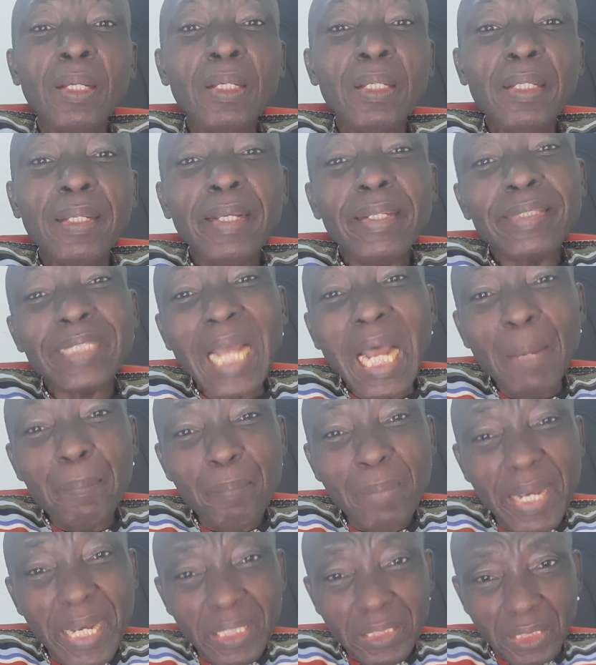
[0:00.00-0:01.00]
Is
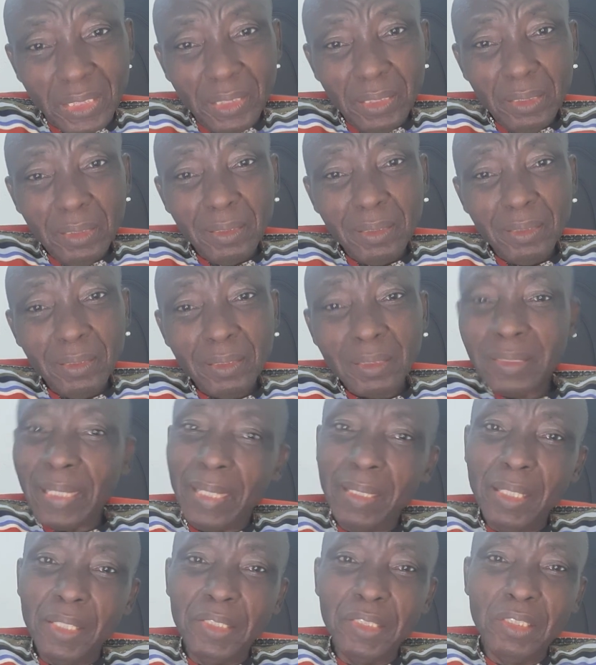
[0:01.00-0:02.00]
Amechi
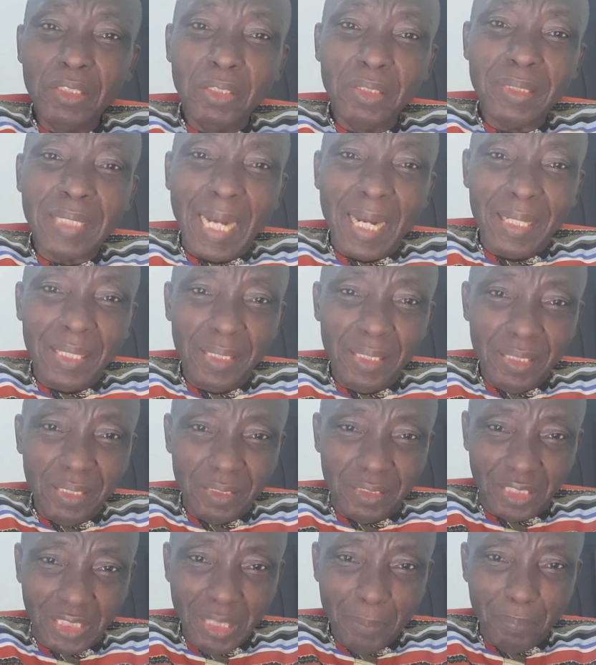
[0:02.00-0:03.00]
telling you that he
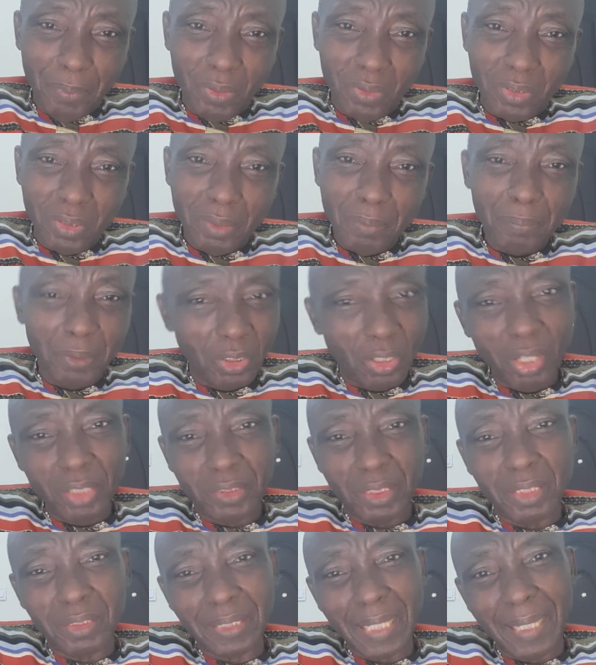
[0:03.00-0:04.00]
is Igbo because
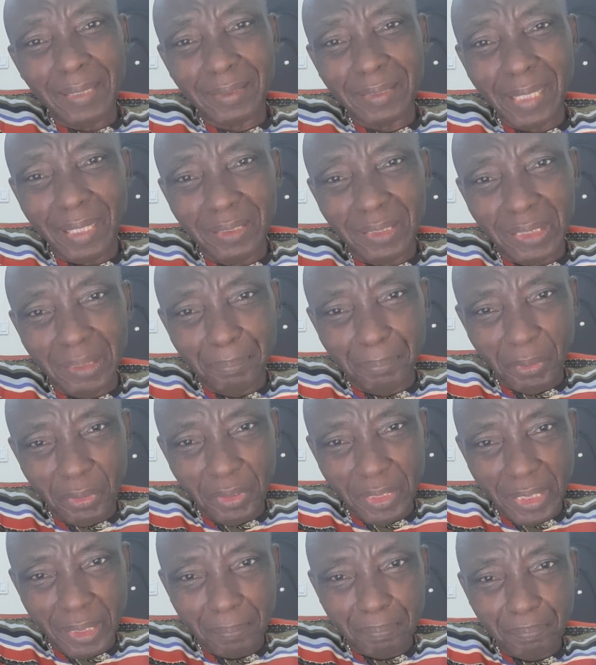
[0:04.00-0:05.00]
he answers Igbo
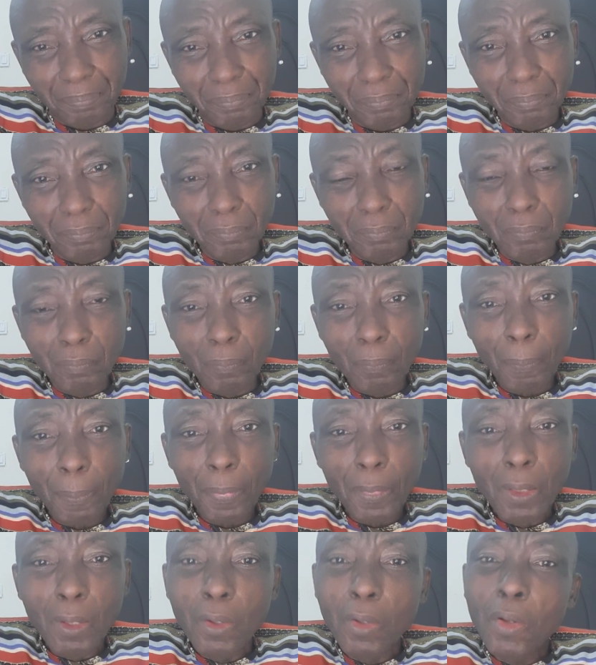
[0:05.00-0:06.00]
name?
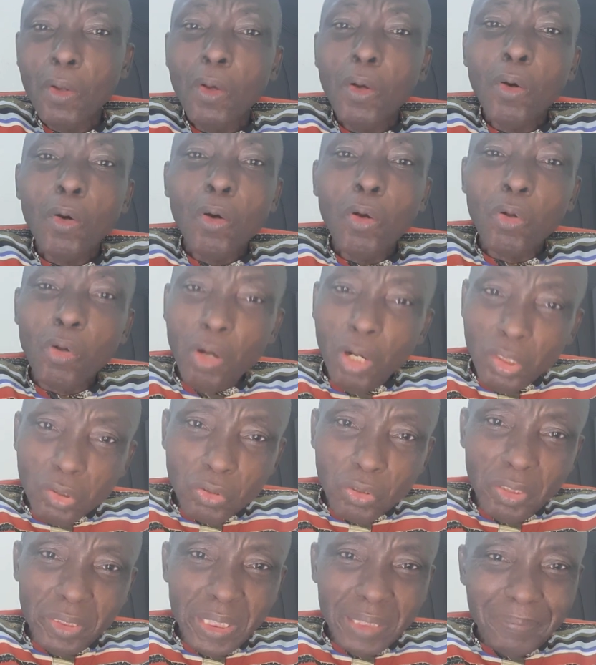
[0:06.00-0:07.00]
Go
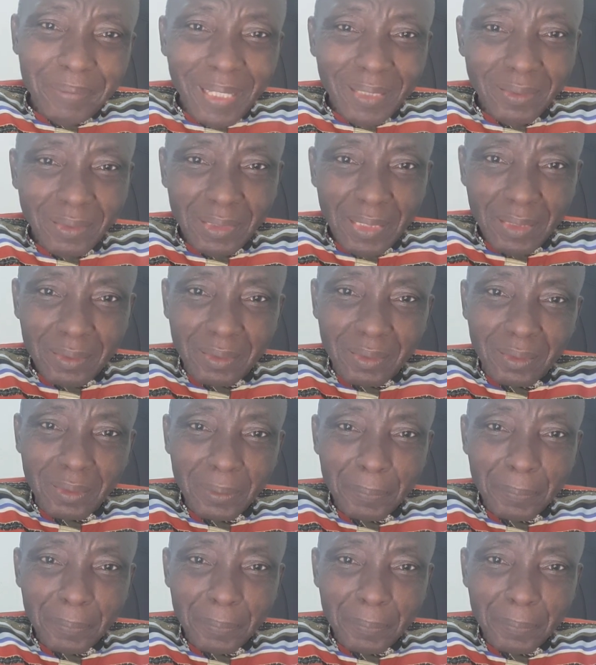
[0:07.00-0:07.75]
to River State.